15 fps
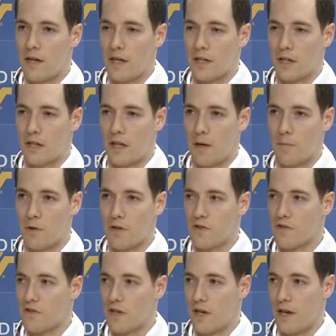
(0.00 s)
in
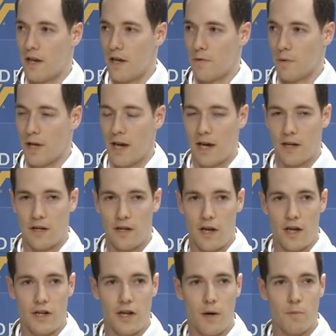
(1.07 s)
Columbus, and we had
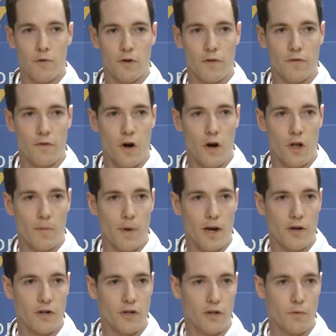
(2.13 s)
a number of
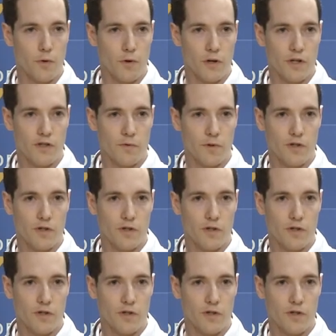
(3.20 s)
All-American awards,